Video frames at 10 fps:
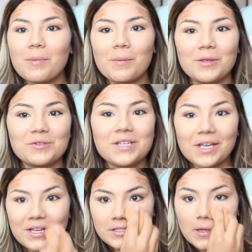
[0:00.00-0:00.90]
my
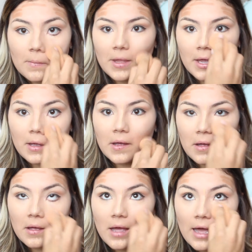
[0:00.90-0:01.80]
music because I'm like
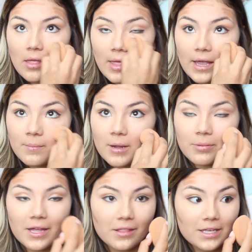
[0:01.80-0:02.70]
I like my
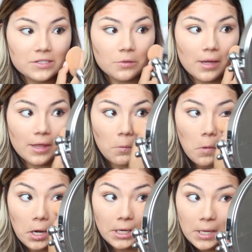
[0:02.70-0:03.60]
playlist, so I like
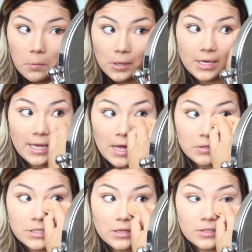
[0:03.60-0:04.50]
want to keep working
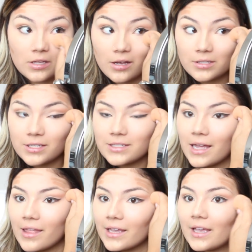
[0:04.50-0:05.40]
out to the songs because
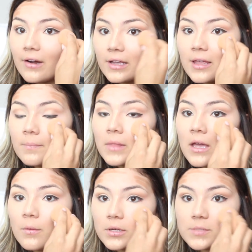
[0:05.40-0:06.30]
I like hearing them.
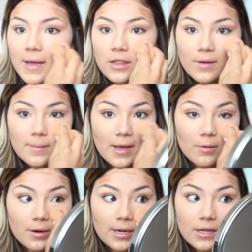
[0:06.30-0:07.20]
Which, by the way,
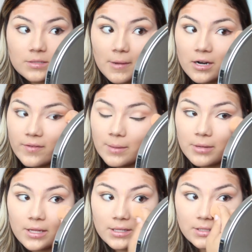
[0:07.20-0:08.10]
my workout Spotify
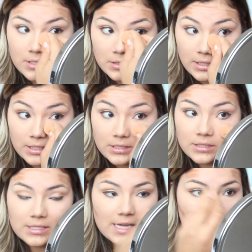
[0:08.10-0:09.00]
playlist is
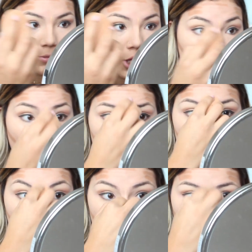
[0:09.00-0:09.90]
linked down below
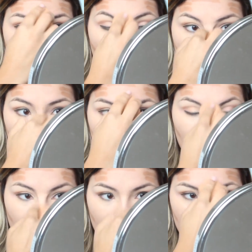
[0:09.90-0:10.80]
um, if
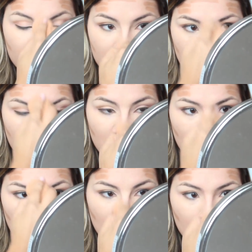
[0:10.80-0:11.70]
you are
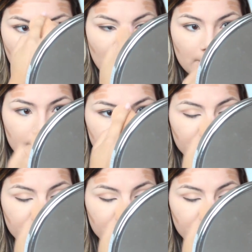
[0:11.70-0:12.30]
interested. But